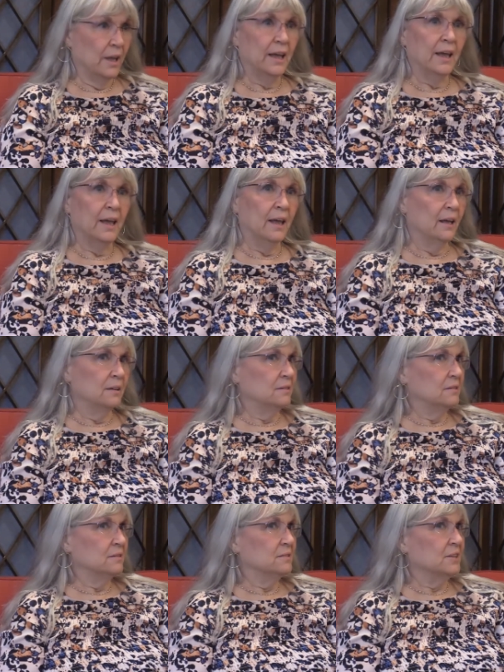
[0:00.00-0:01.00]

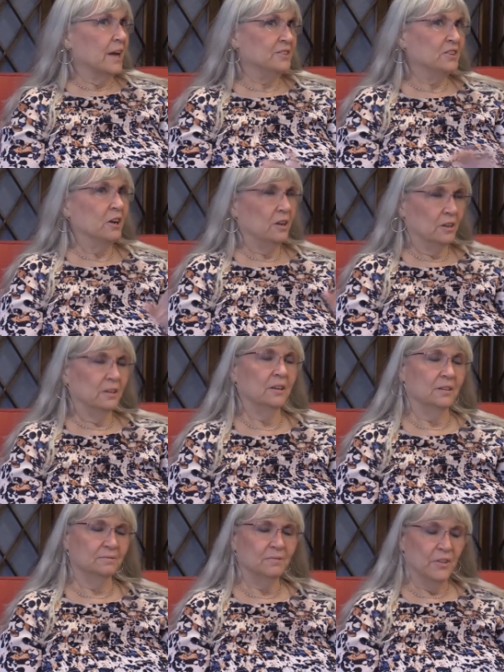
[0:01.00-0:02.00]
And I started
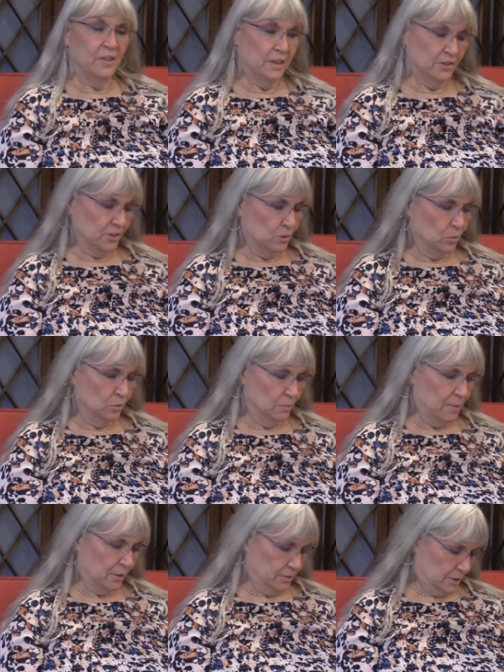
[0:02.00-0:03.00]
a thing at school
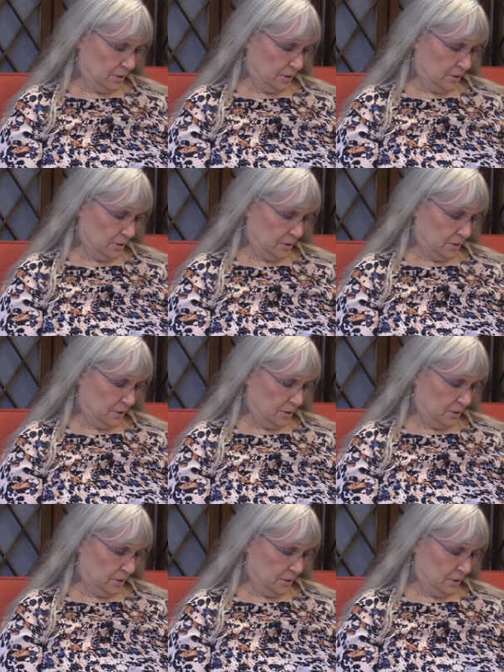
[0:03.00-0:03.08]
about